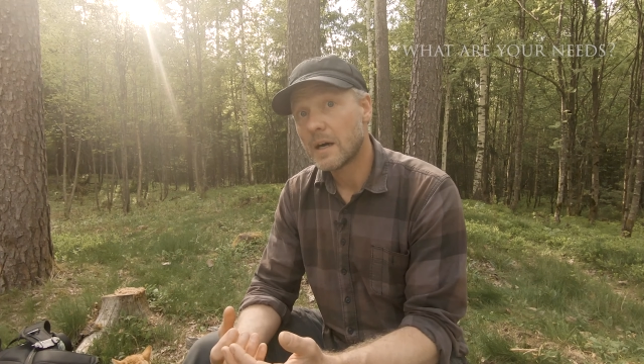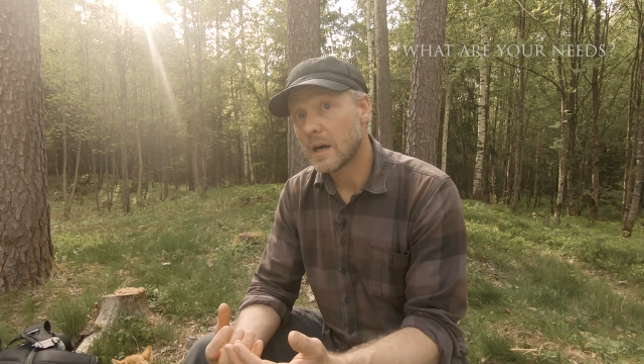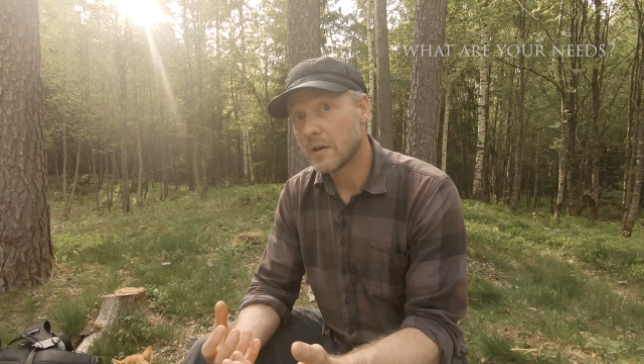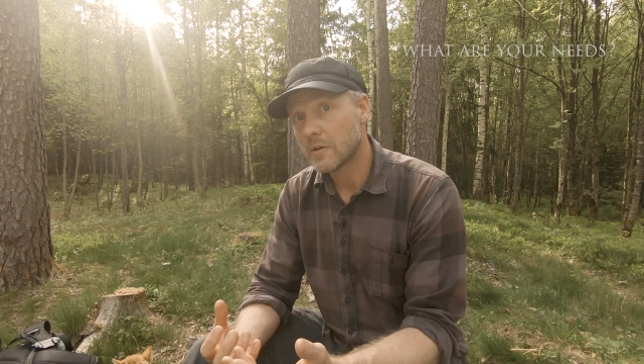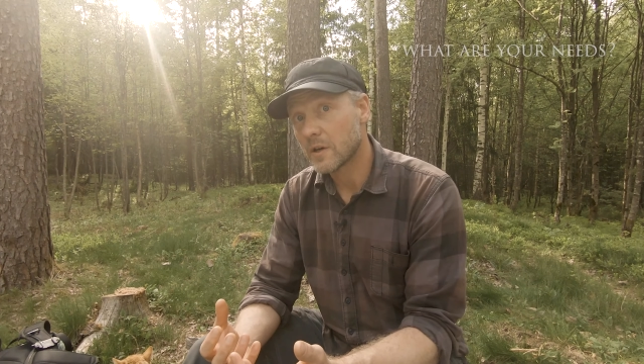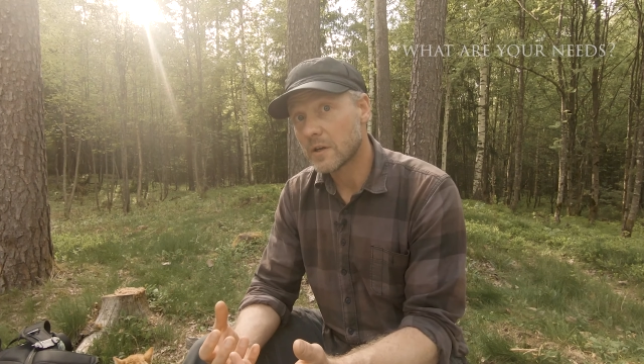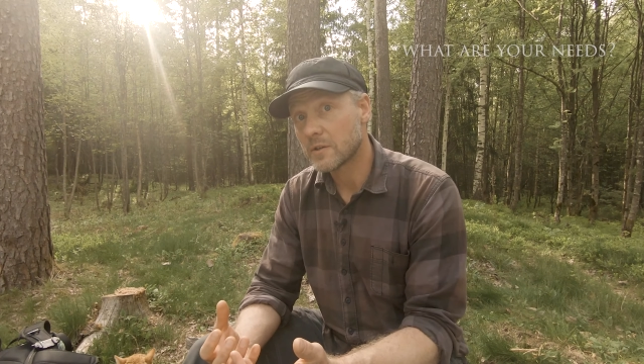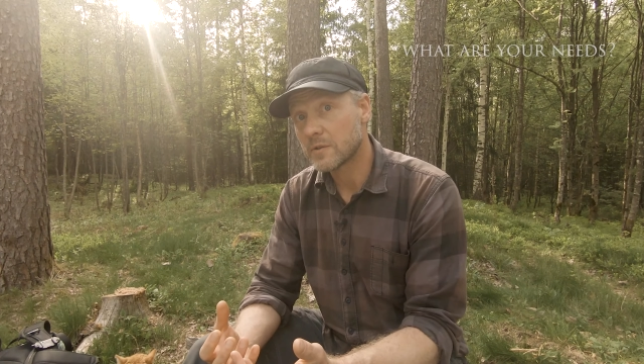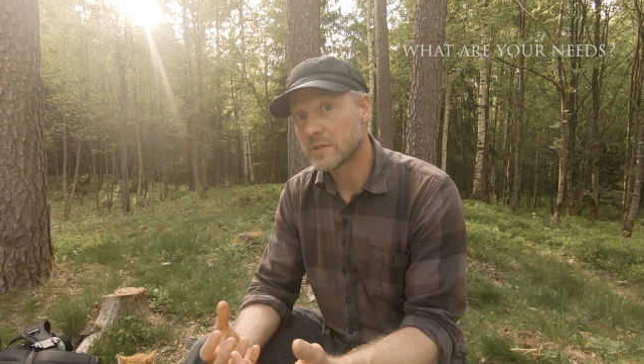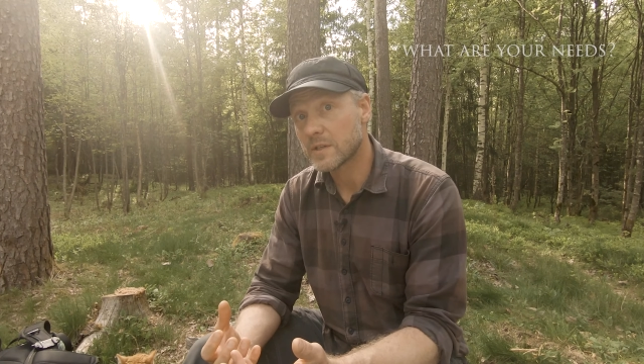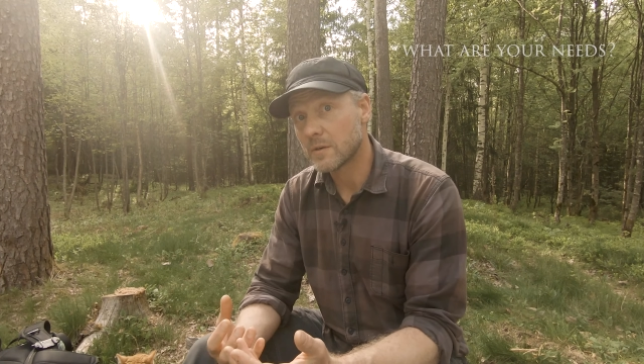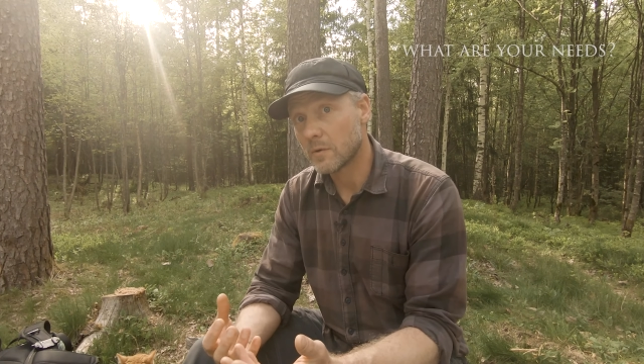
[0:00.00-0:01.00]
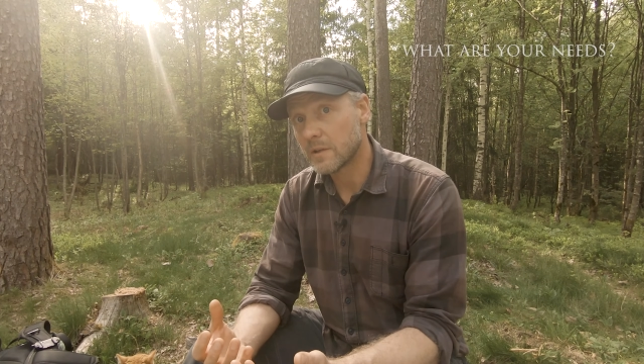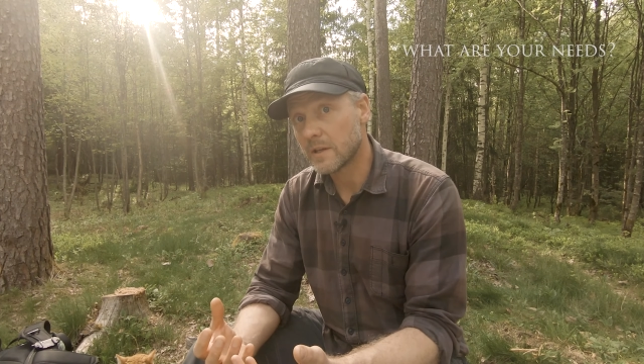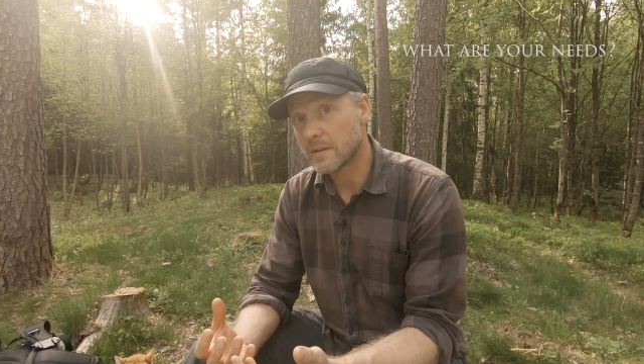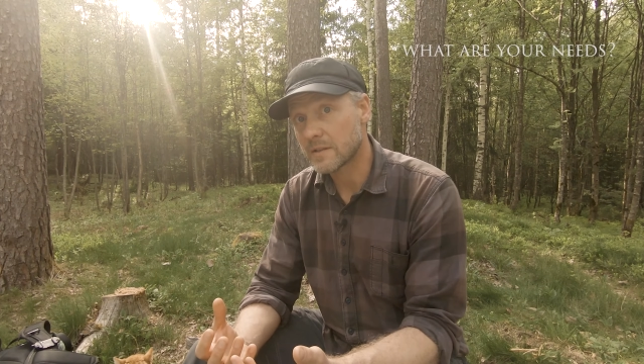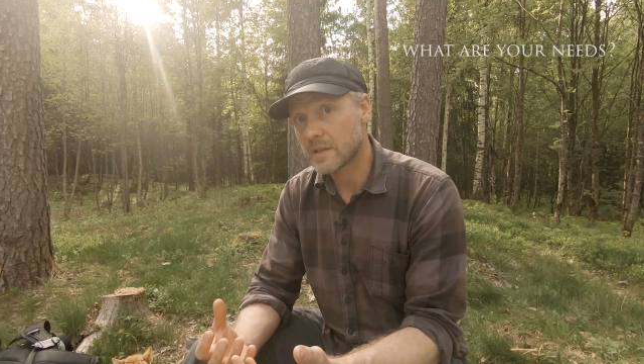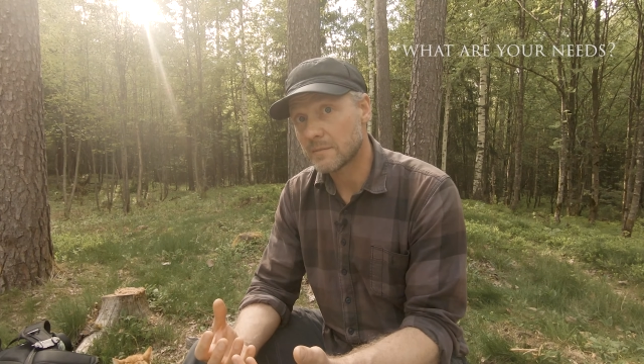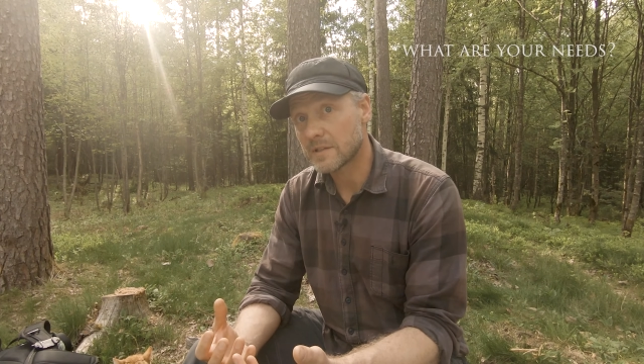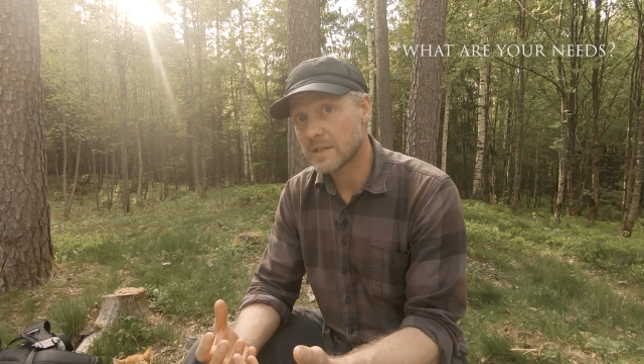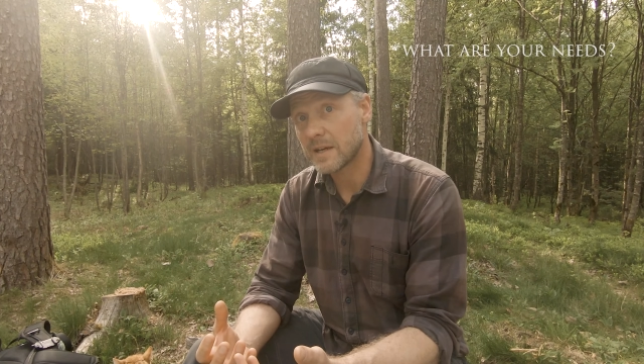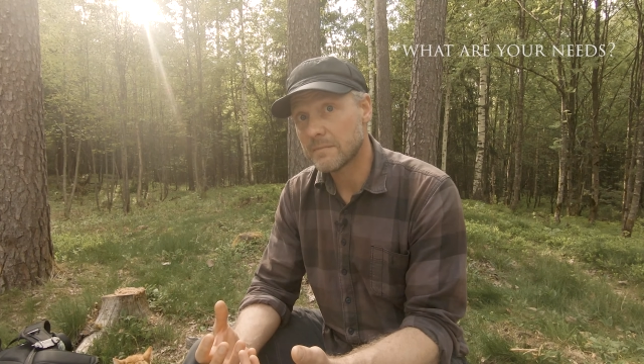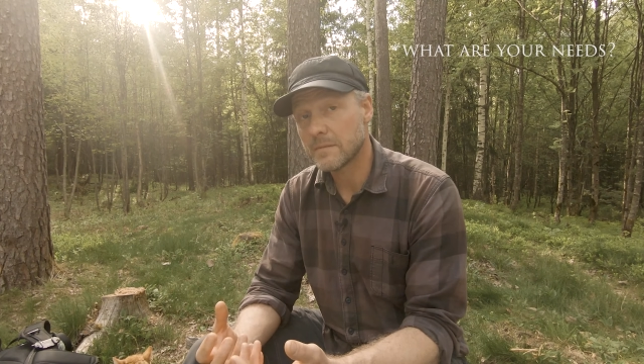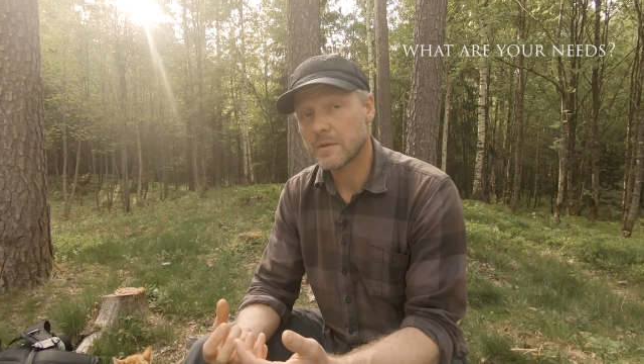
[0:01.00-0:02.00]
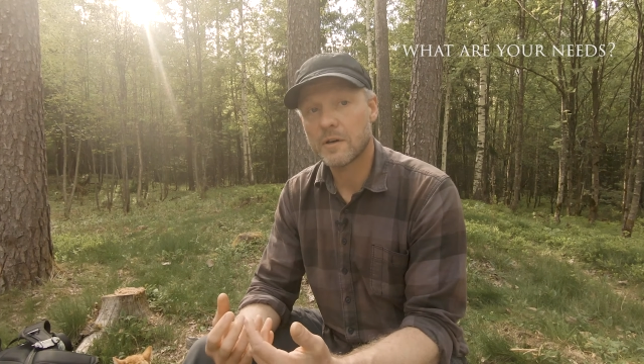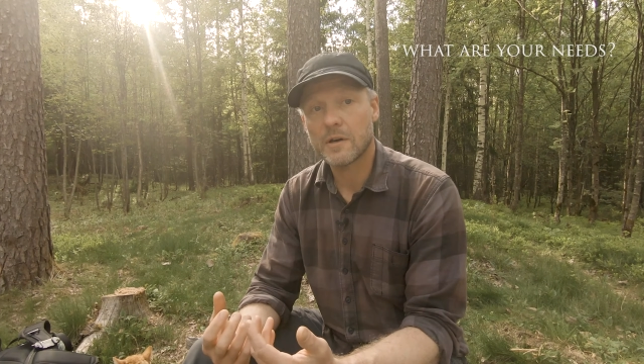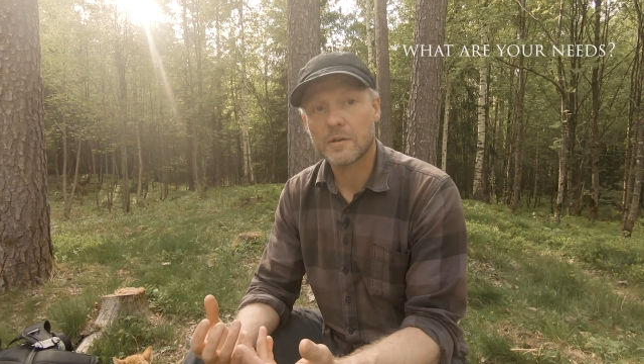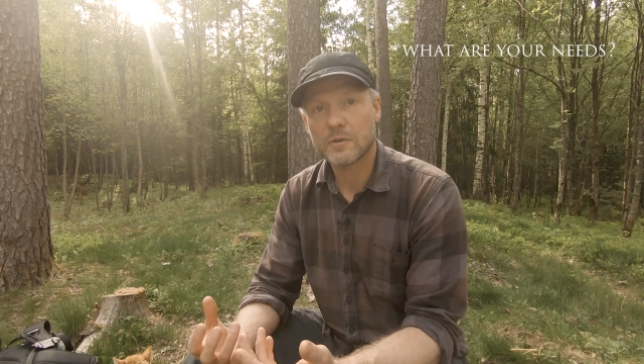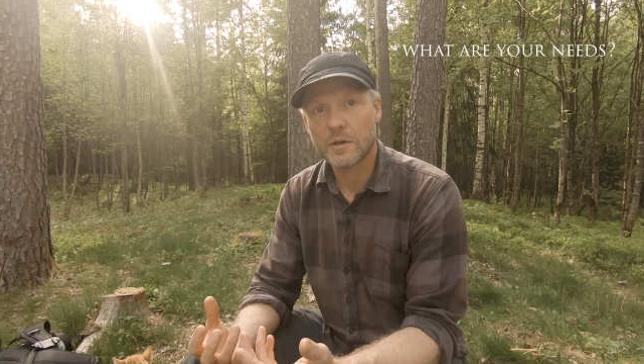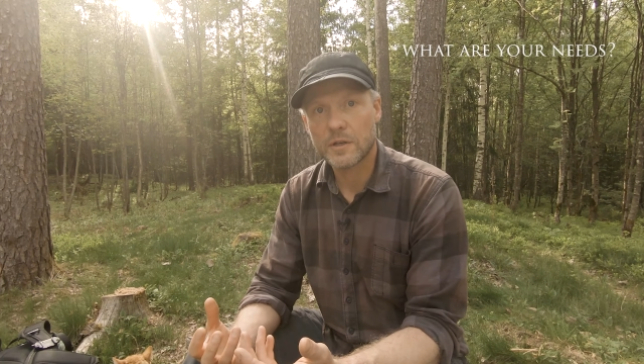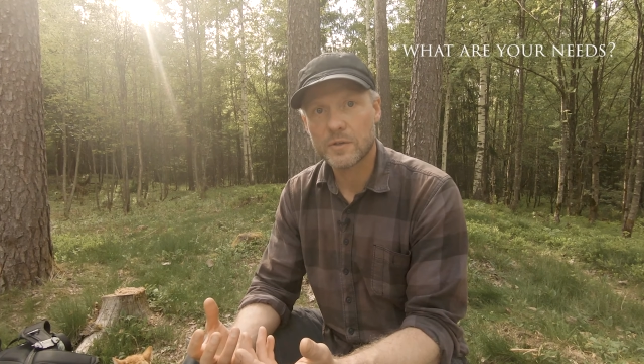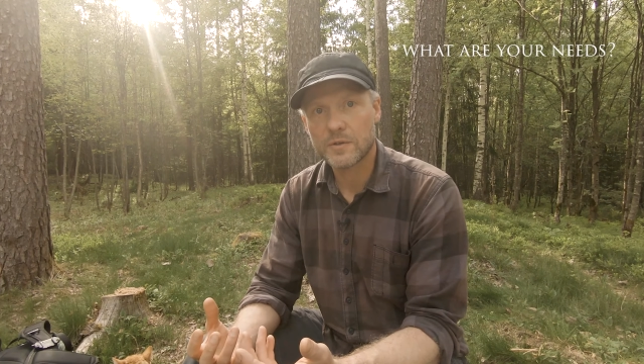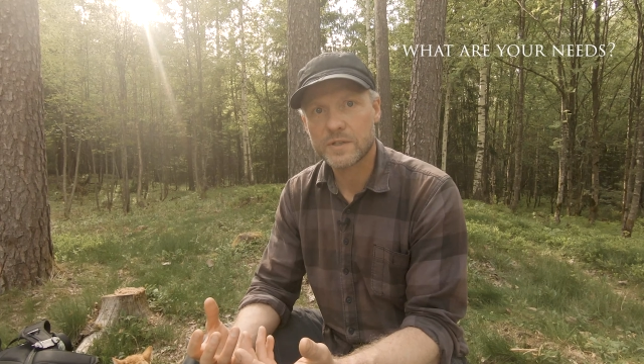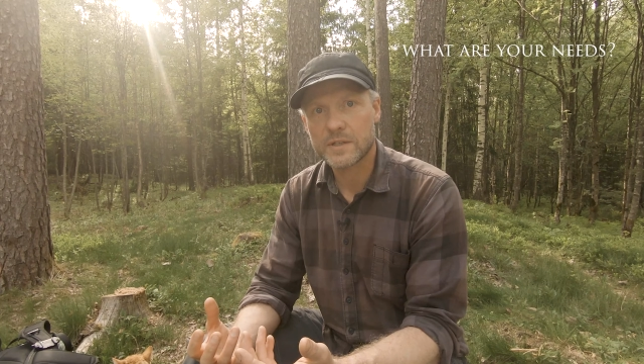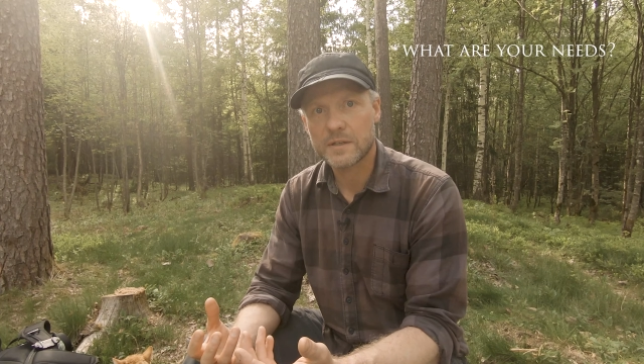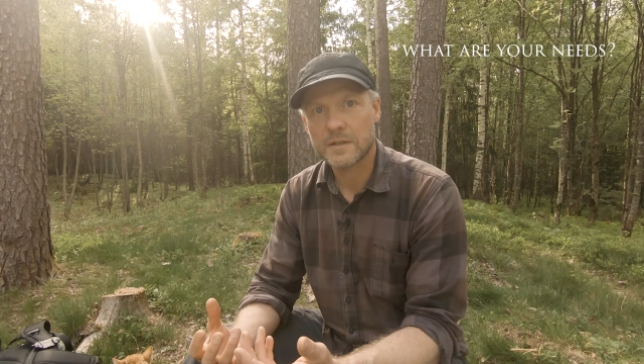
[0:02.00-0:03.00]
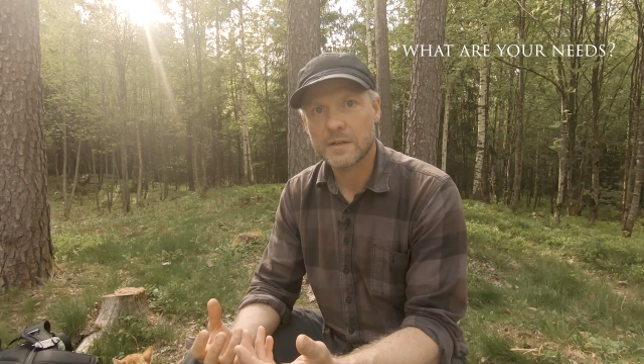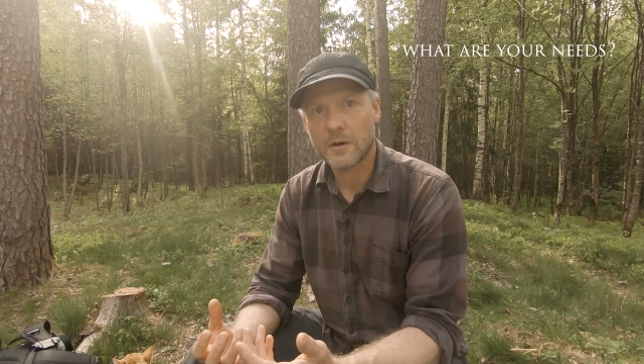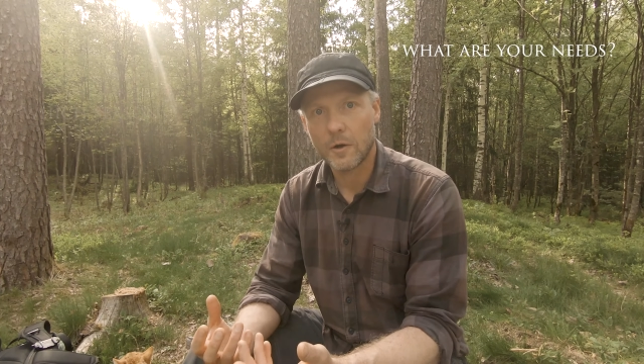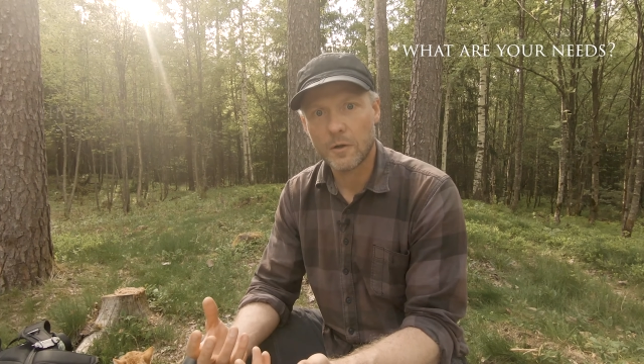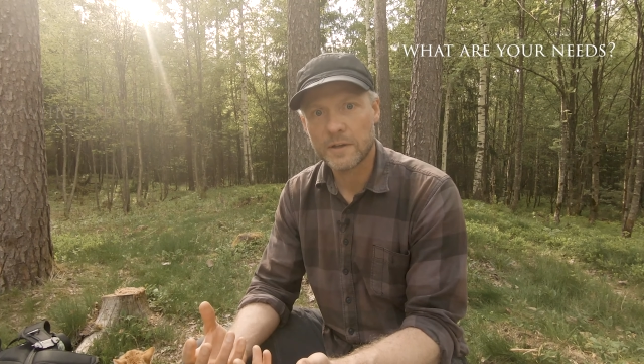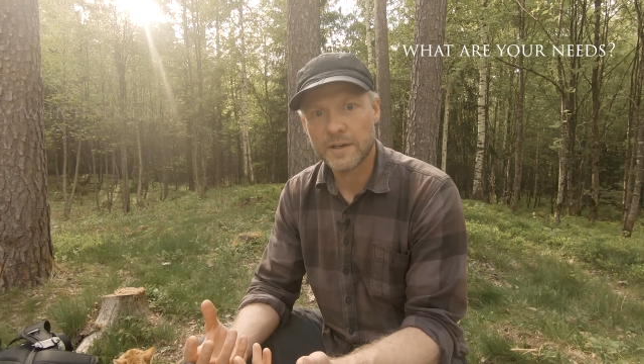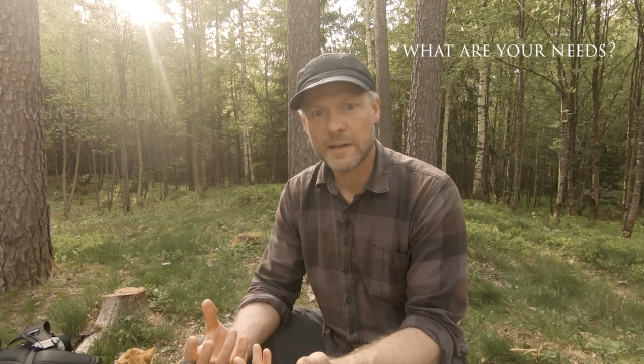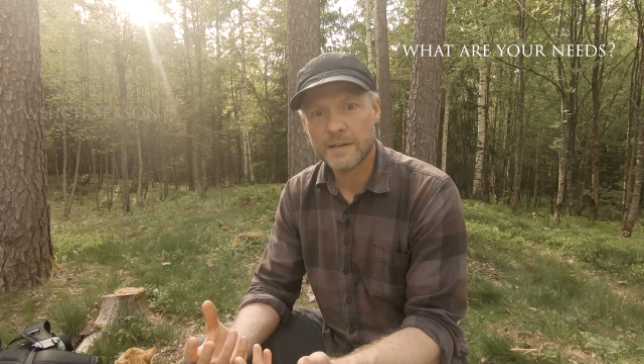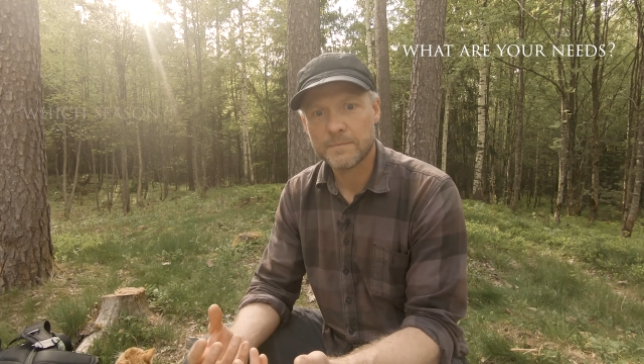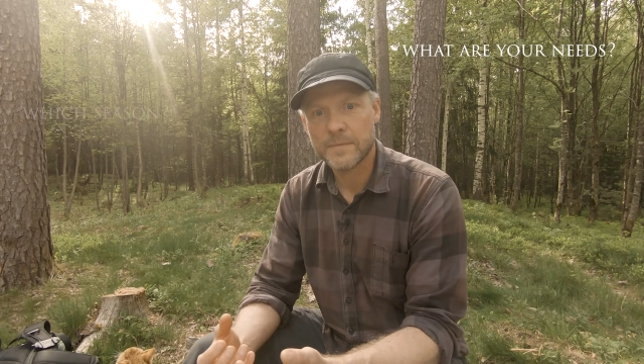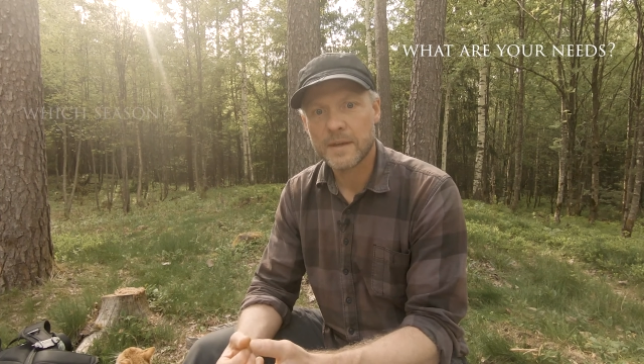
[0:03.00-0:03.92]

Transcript: Are you going to use it only in the summertime, or are you going to use it all year?